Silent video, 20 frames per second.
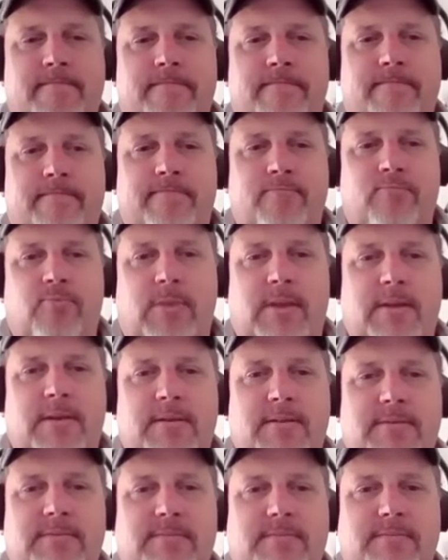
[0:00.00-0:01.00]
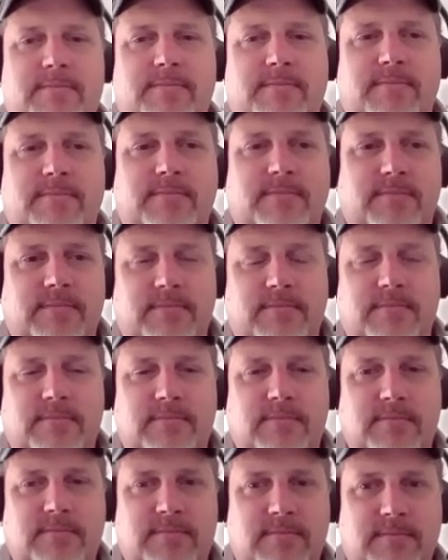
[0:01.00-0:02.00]

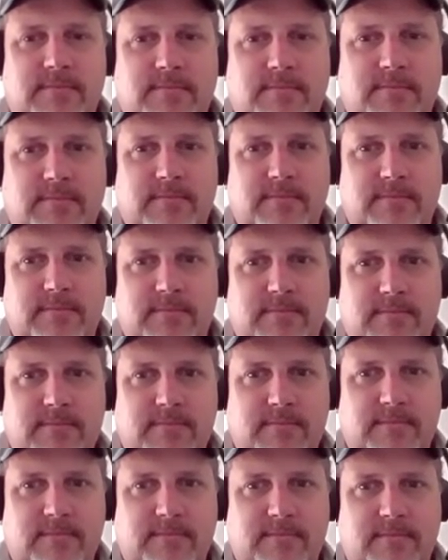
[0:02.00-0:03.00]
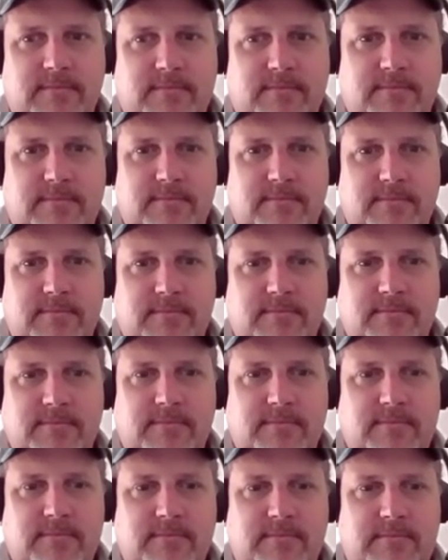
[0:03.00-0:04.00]

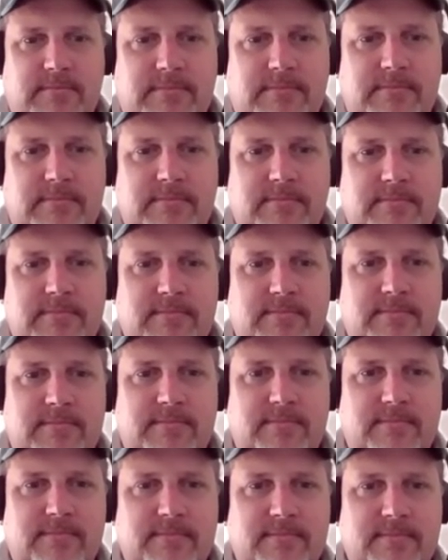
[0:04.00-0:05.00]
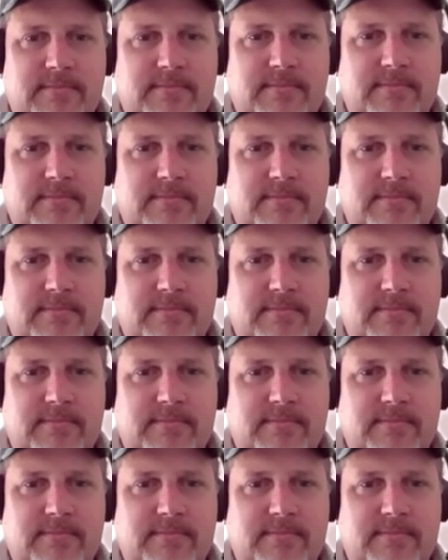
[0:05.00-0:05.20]
The person shown says nothing.